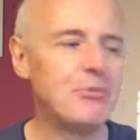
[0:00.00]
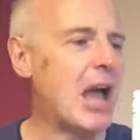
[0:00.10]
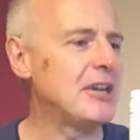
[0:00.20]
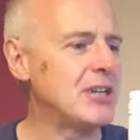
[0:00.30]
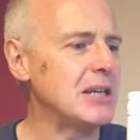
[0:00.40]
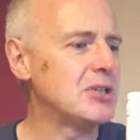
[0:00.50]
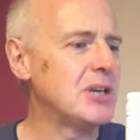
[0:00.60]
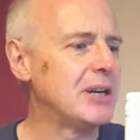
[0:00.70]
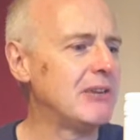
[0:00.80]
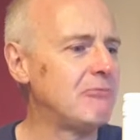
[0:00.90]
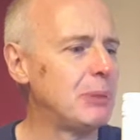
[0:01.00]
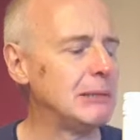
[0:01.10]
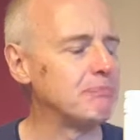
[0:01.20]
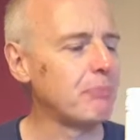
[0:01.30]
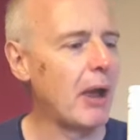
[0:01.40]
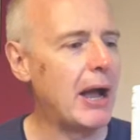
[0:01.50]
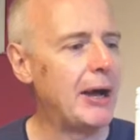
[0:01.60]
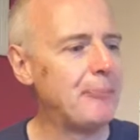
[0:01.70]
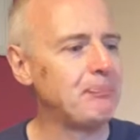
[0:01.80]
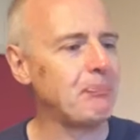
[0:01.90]
Yeah, tasty enough, but
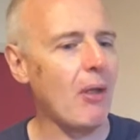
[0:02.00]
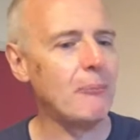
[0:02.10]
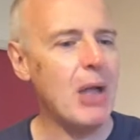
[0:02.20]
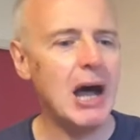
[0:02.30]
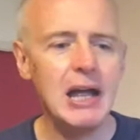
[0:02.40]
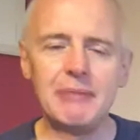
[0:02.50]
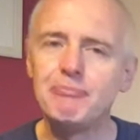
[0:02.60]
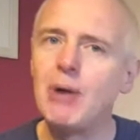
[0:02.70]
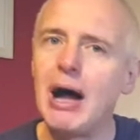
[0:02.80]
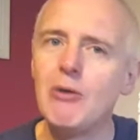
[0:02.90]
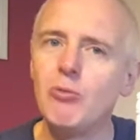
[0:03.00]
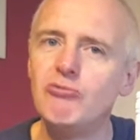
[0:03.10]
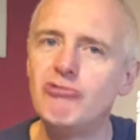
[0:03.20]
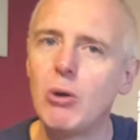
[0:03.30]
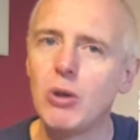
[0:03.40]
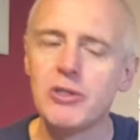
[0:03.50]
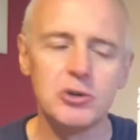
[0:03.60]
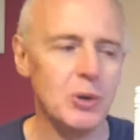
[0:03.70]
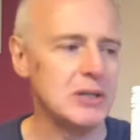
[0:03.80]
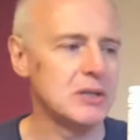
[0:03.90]
um, I I roll on the
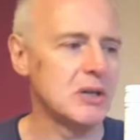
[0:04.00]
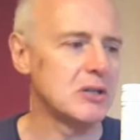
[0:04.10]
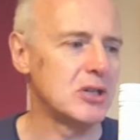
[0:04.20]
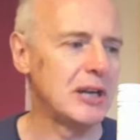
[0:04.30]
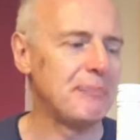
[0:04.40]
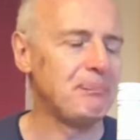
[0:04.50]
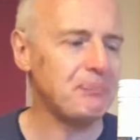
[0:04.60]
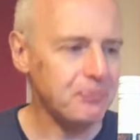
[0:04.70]
2016